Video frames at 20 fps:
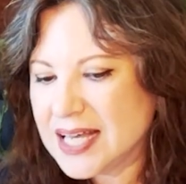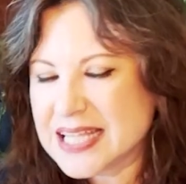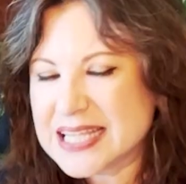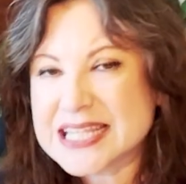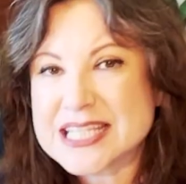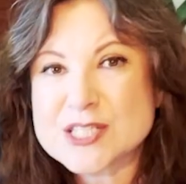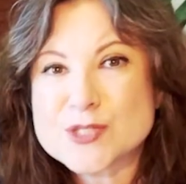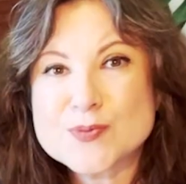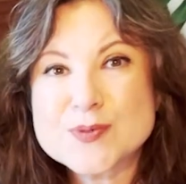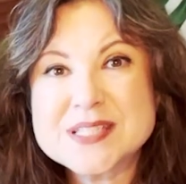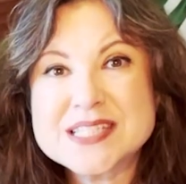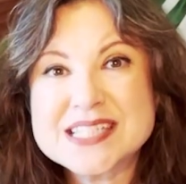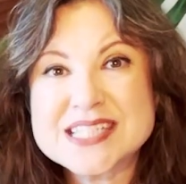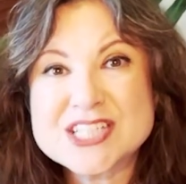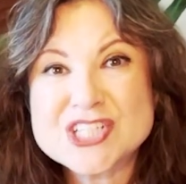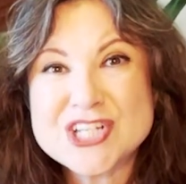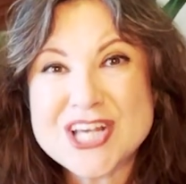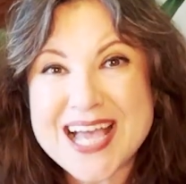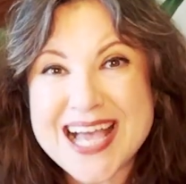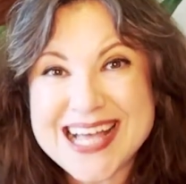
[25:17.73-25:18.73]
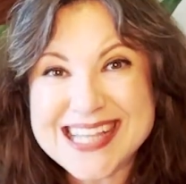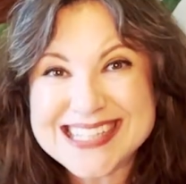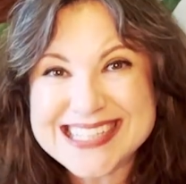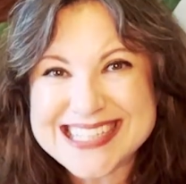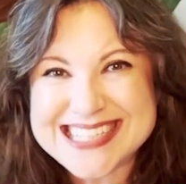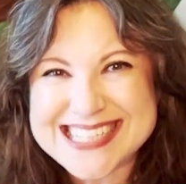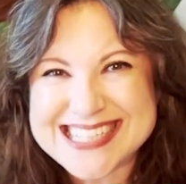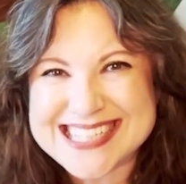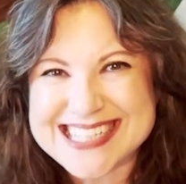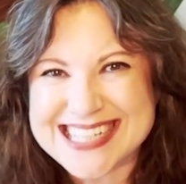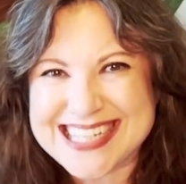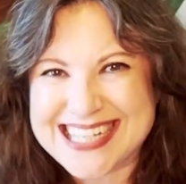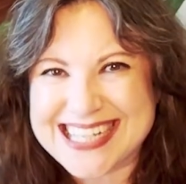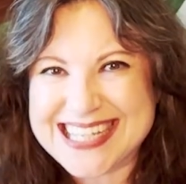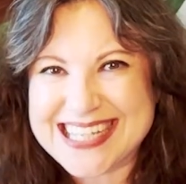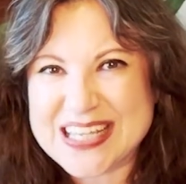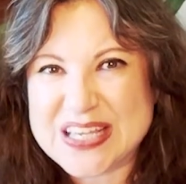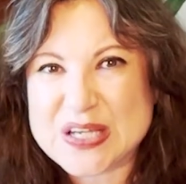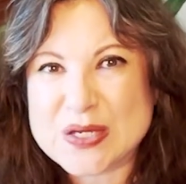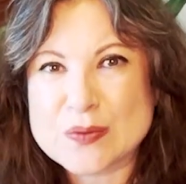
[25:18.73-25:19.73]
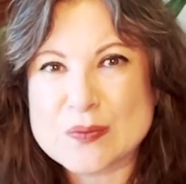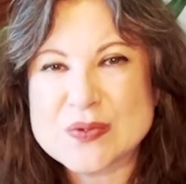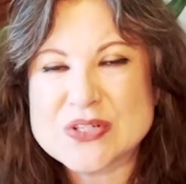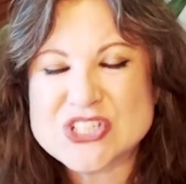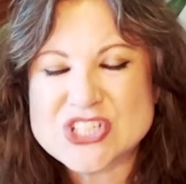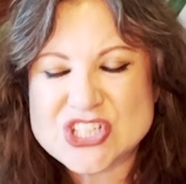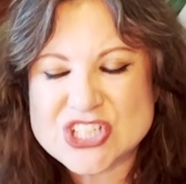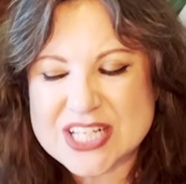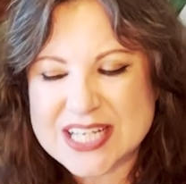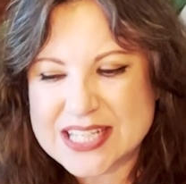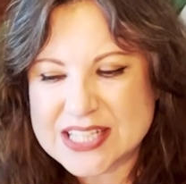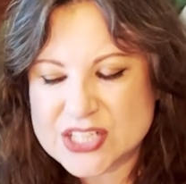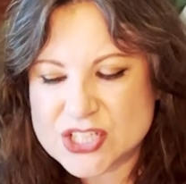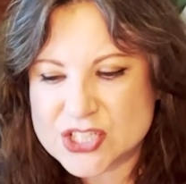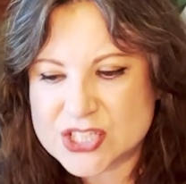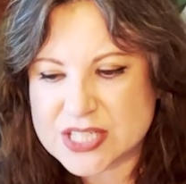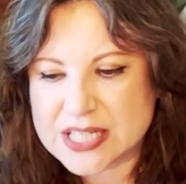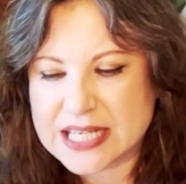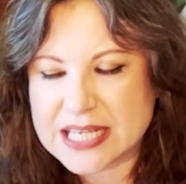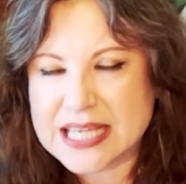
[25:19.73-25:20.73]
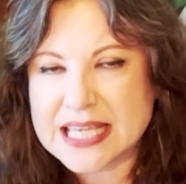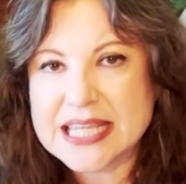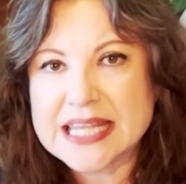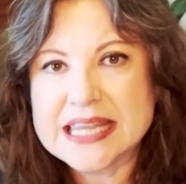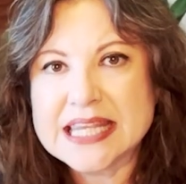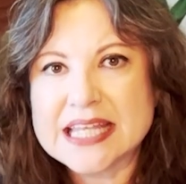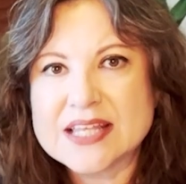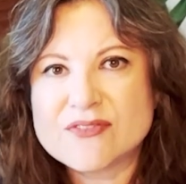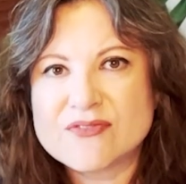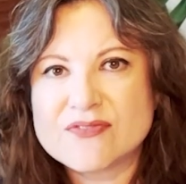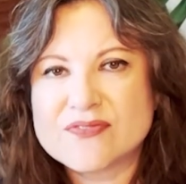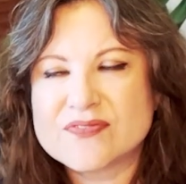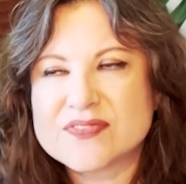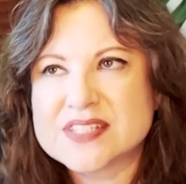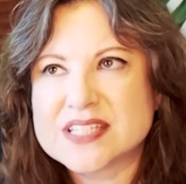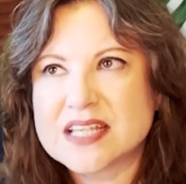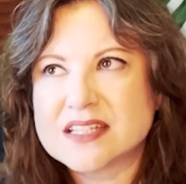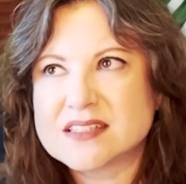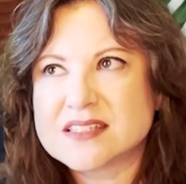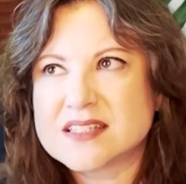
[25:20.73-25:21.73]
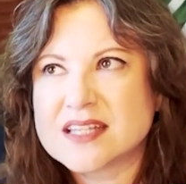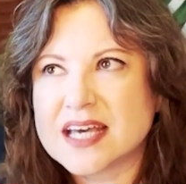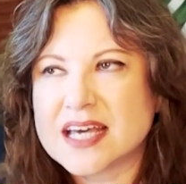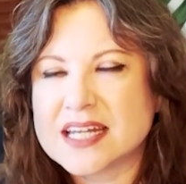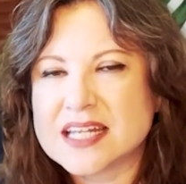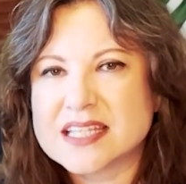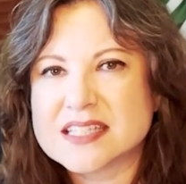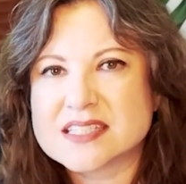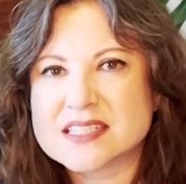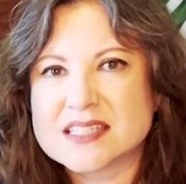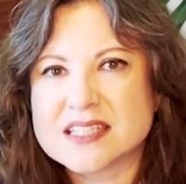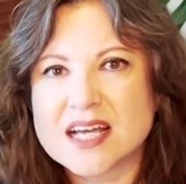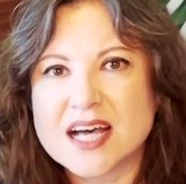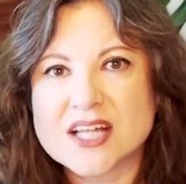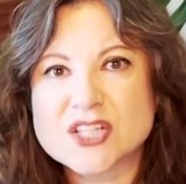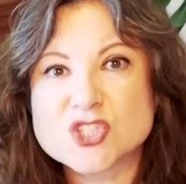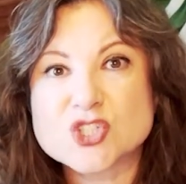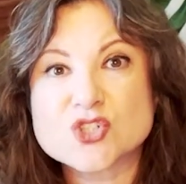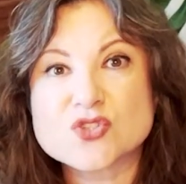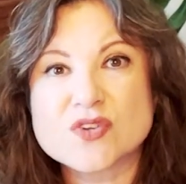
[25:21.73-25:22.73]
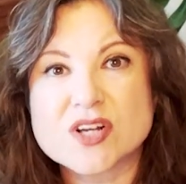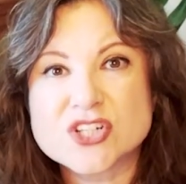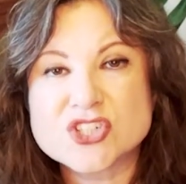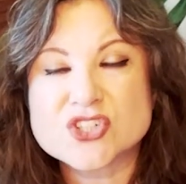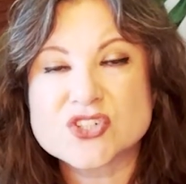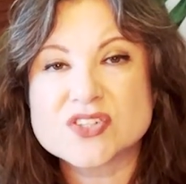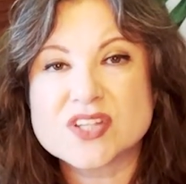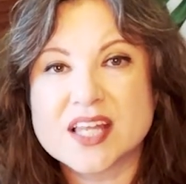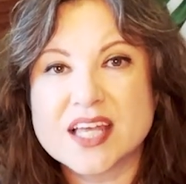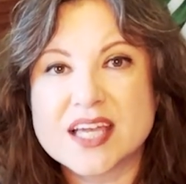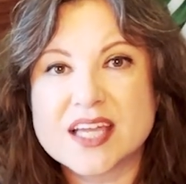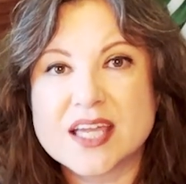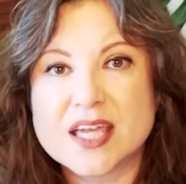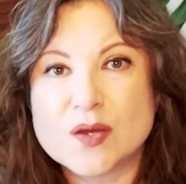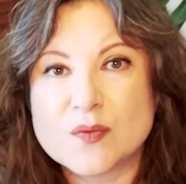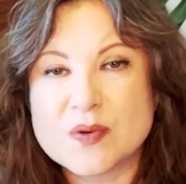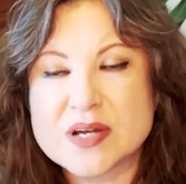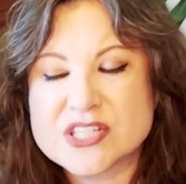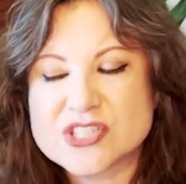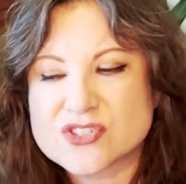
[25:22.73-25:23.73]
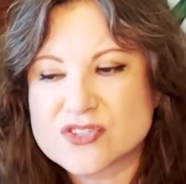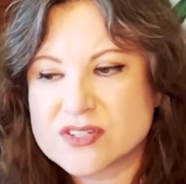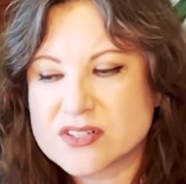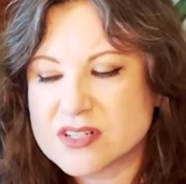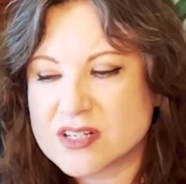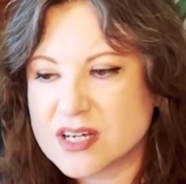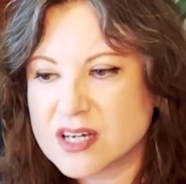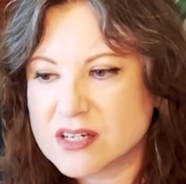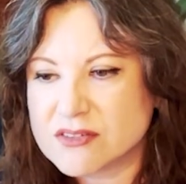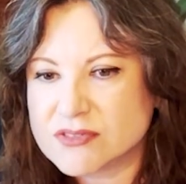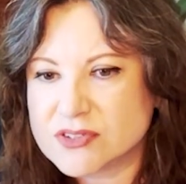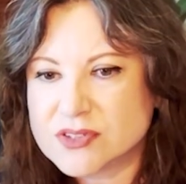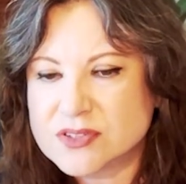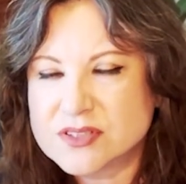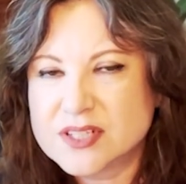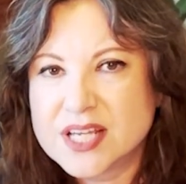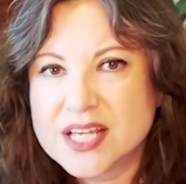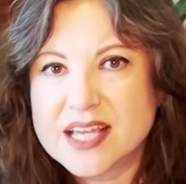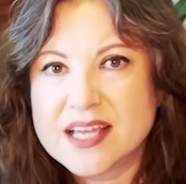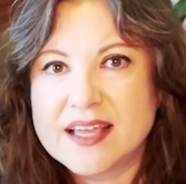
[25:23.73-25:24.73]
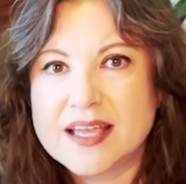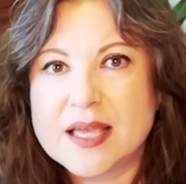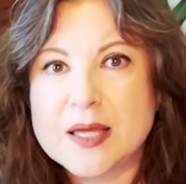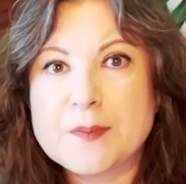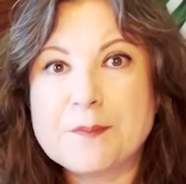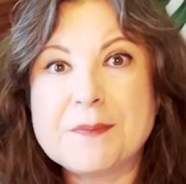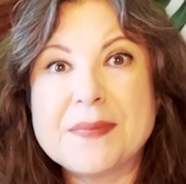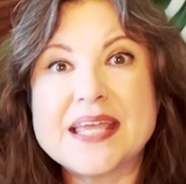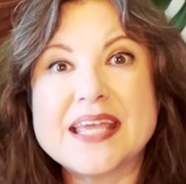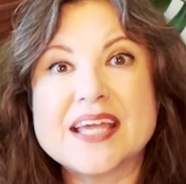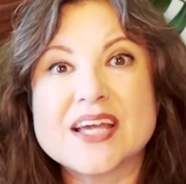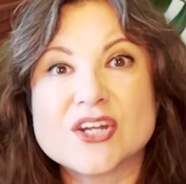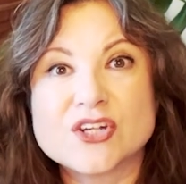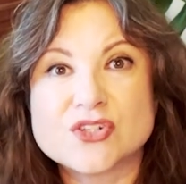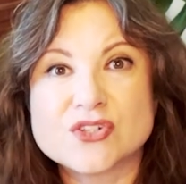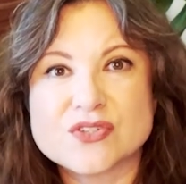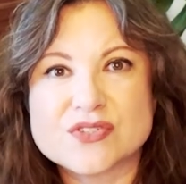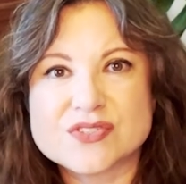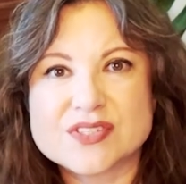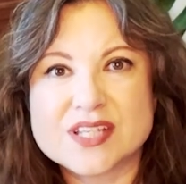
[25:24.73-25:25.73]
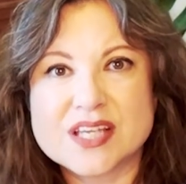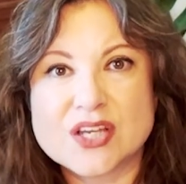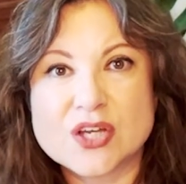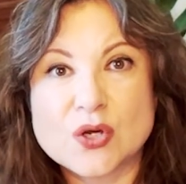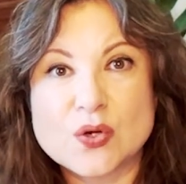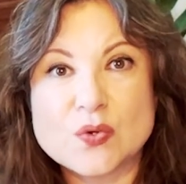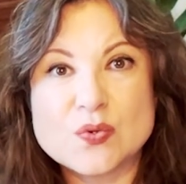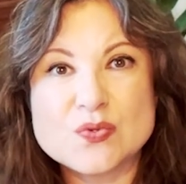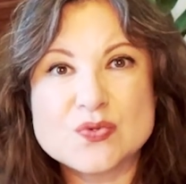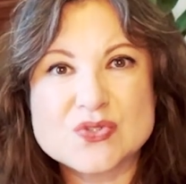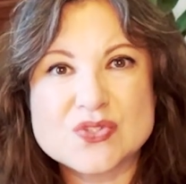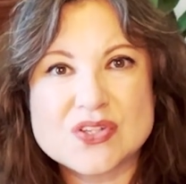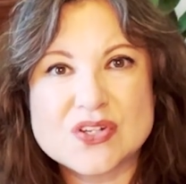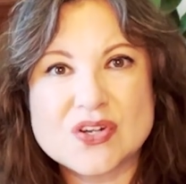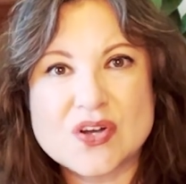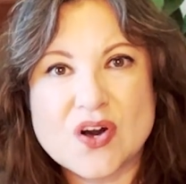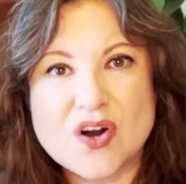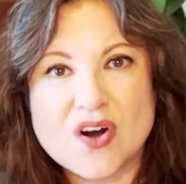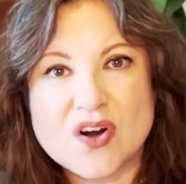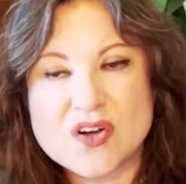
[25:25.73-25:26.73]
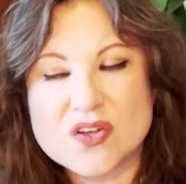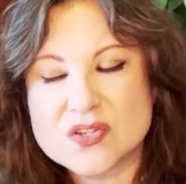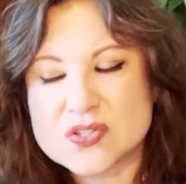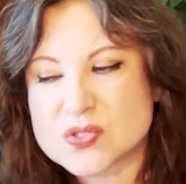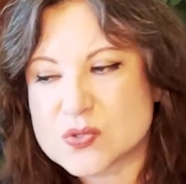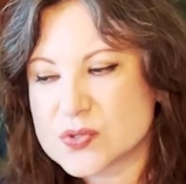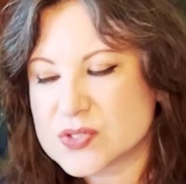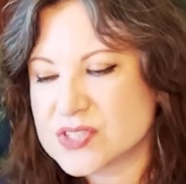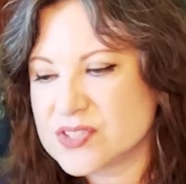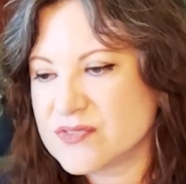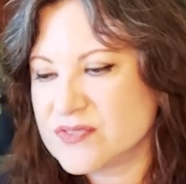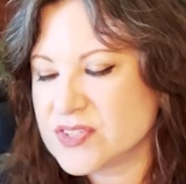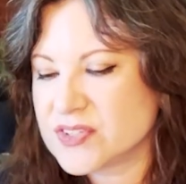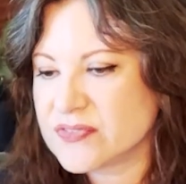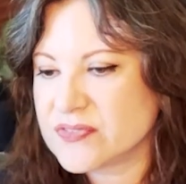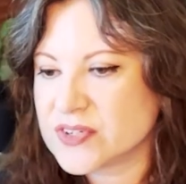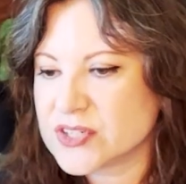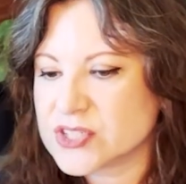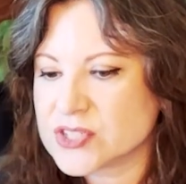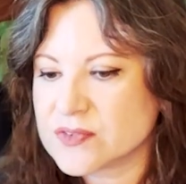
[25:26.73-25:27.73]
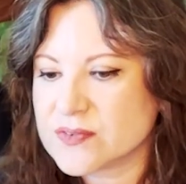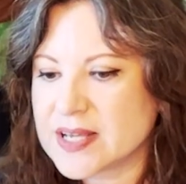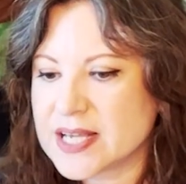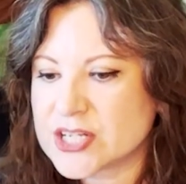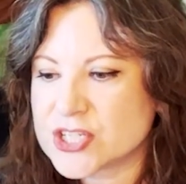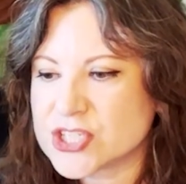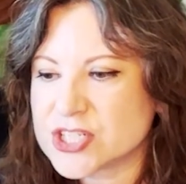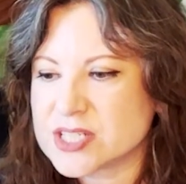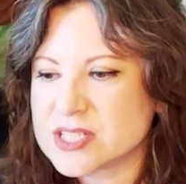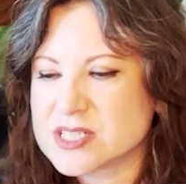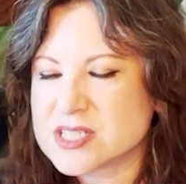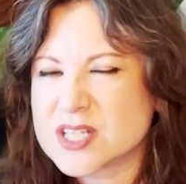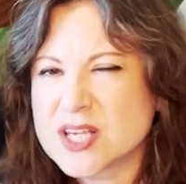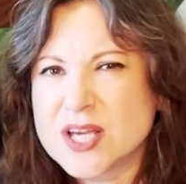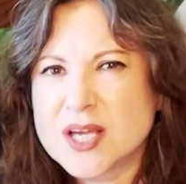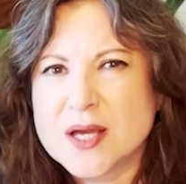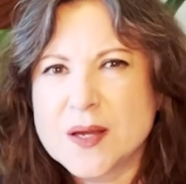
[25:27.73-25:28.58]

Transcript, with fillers: This was challenging. It was challenging in the sense that it's not structured like a Western novel. It meanders. It goes in all sorts of different directions.